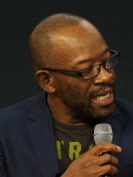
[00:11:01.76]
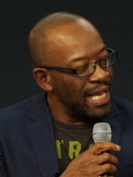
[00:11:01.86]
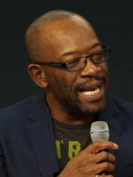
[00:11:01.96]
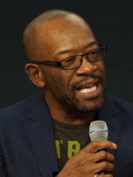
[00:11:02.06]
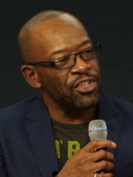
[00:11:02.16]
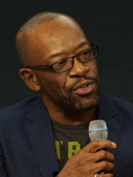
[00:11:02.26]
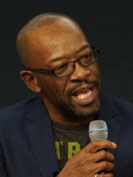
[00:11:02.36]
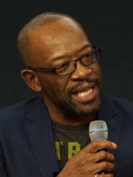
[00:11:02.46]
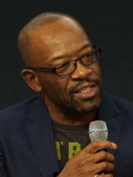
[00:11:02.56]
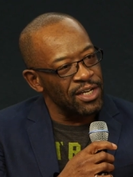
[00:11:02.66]
Sure. And as you
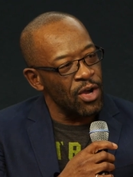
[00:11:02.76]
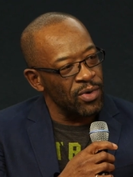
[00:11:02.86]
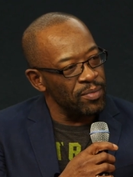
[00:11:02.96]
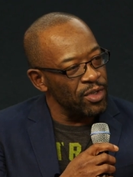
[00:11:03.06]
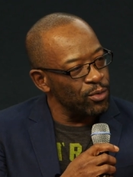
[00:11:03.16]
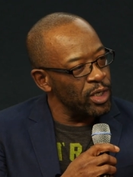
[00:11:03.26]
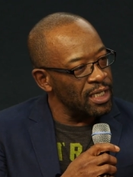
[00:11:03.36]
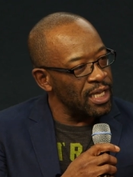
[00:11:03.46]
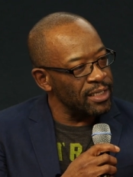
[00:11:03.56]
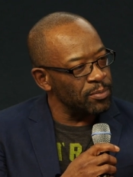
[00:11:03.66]
get to know him, you
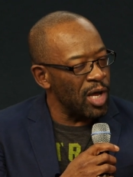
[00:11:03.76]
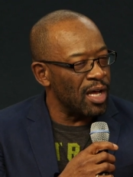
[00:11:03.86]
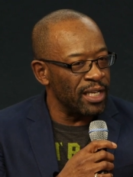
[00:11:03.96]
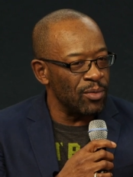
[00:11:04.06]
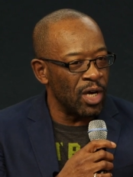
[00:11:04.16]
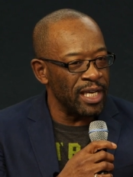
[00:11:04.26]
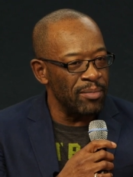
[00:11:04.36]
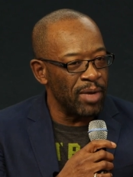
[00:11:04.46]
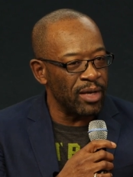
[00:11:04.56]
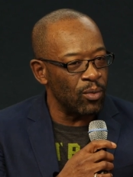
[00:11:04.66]
realise partly why he
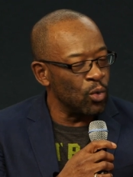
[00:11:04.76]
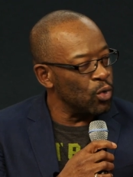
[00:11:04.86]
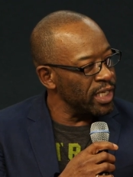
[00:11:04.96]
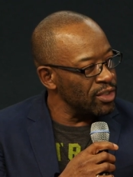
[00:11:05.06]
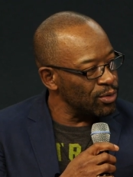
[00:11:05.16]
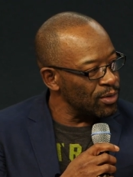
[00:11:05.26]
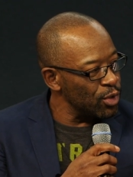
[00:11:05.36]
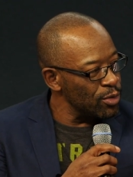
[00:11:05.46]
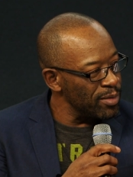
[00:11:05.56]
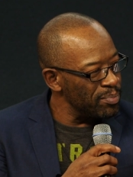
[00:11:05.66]
might walk into a
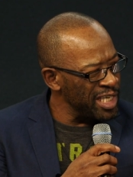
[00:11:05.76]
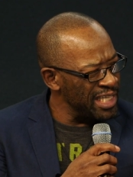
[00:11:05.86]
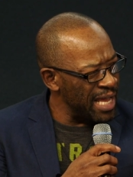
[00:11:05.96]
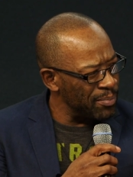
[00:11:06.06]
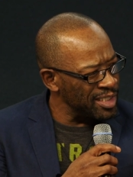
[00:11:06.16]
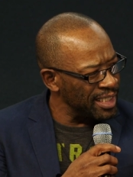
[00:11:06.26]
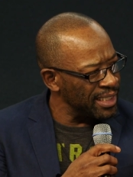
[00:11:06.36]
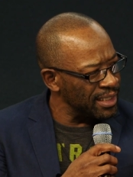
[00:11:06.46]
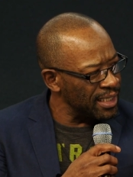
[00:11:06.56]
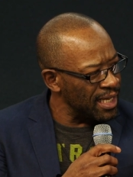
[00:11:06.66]
room and be that
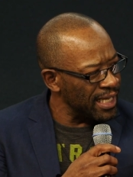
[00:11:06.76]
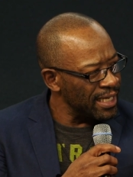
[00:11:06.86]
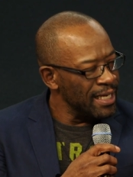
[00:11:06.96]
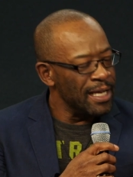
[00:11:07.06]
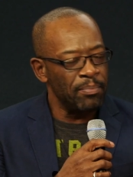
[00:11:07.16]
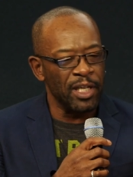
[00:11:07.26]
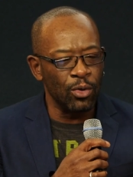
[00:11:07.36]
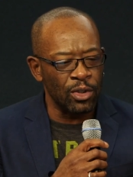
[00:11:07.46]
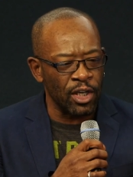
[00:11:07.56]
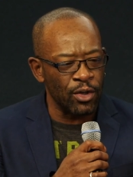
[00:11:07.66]
particular guy. Okay. But
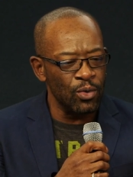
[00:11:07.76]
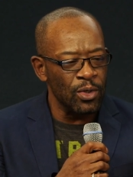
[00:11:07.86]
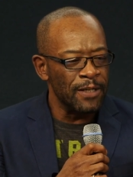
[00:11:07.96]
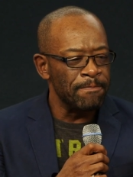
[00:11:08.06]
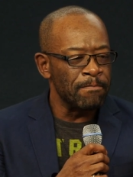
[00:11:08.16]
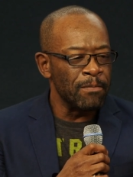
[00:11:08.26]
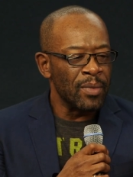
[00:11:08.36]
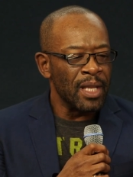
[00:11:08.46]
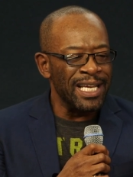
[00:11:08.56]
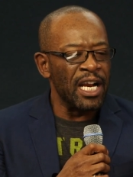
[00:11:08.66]
also,
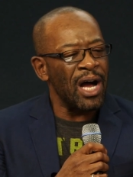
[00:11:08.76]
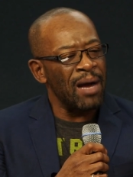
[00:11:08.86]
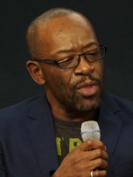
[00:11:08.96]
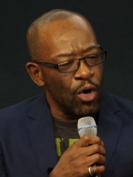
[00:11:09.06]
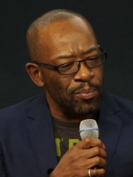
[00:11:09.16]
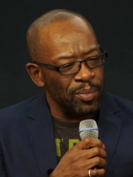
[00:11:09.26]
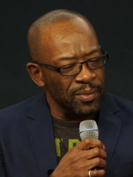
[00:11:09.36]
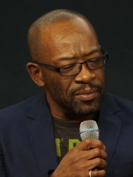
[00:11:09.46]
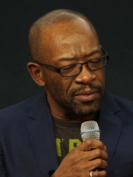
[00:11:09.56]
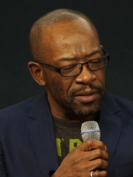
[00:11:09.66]
you know, I'm not
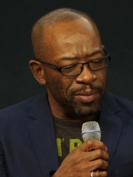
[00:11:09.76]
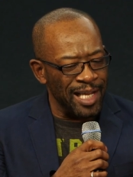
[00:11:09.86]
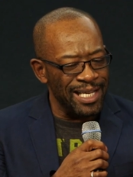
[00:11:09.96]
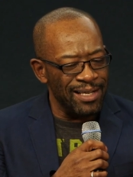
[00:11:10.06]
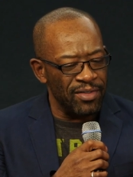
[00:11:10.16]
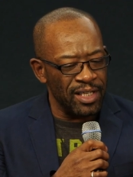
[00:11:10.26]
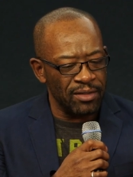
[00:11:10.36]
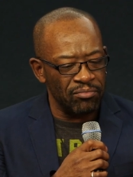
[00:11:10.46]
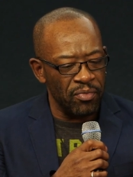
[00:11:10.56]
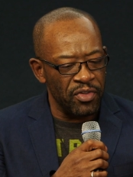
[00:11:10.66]
playing
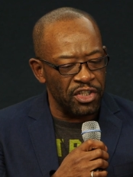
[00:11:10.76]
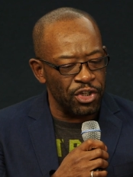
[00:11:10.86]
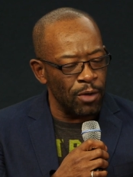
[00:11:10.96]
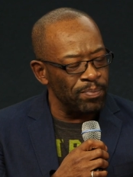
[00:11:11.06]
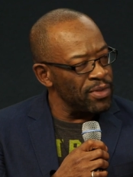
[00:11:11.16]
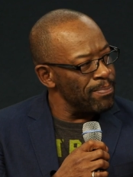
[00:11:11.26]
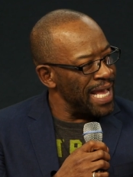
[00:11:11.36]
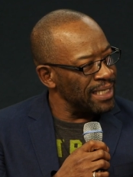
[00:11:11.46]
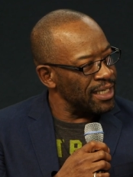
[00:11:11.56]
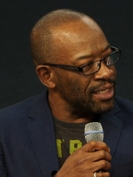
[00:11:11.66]
the the job the
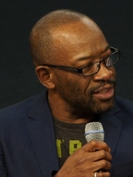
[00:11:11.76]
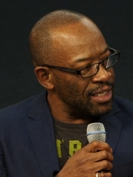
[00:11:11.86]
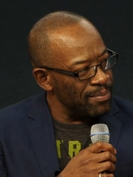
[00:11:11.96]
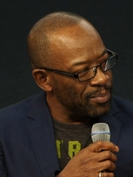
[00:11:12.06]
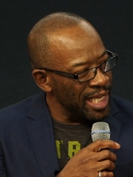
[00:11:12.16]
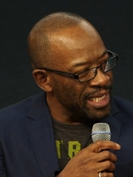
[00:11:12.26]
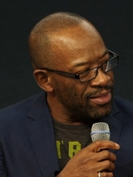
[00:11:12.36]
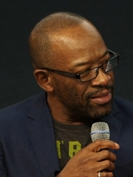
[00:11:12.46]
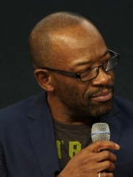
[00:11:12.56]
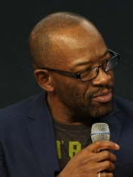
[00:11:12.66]
man does. I'm
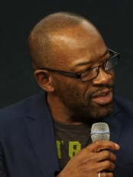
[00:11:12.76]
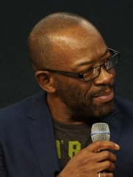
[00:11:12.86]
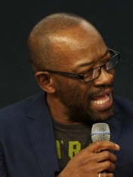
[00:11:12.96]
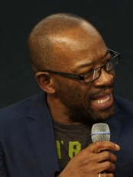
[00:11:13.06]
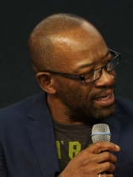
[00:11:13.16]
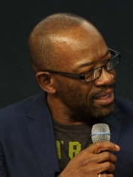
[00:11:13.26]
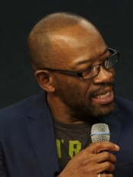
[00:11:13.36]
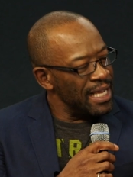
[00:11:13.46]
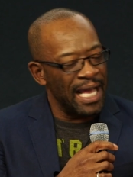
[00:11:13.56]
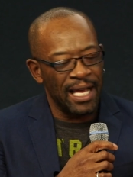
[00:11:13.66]
playing the man,
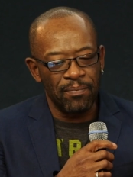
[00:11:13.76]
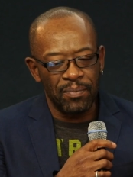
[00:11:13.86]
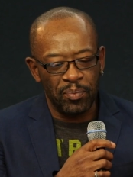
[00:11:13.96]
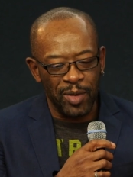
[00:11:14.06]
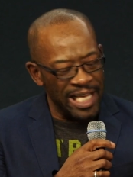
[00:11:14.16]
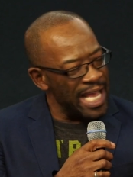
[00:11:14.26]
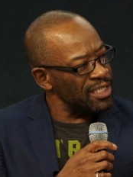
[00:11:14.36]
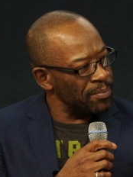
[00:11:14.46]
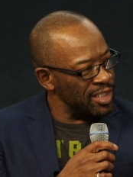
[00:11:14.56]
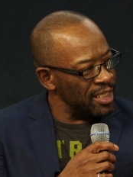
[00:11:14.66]
mm. um, but he
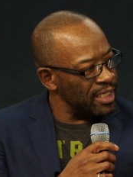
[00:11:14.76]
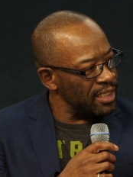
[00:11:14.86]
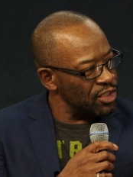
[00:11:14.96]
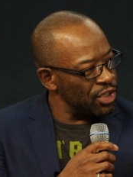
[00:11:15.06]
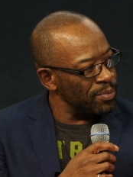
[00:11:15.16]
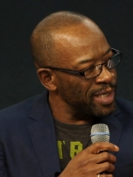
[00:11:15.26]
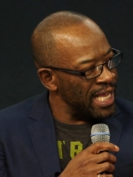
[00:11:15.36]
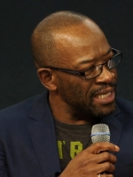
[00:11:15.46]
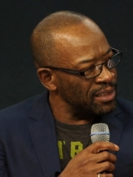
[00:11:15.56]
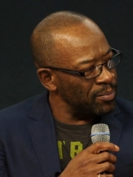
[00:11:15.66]
has a particular job and he
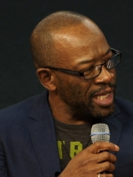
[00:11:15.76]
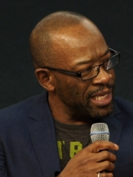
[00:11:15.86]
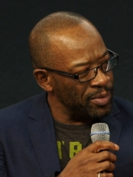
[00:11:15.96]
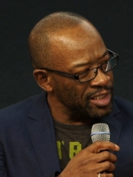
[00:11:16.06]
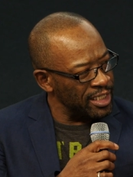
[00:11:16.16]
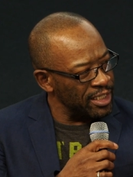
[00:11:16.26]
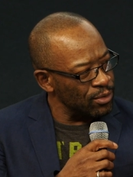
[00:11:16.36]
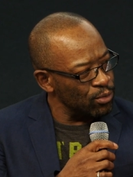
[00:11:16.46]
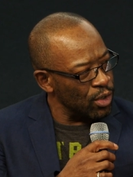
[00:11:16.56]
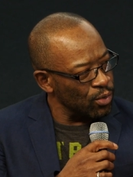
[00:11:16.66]
has to play a
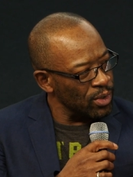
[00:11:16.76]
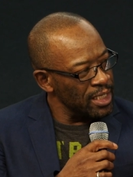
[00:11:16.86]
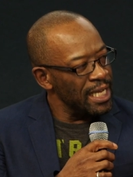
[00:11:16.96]
particular role,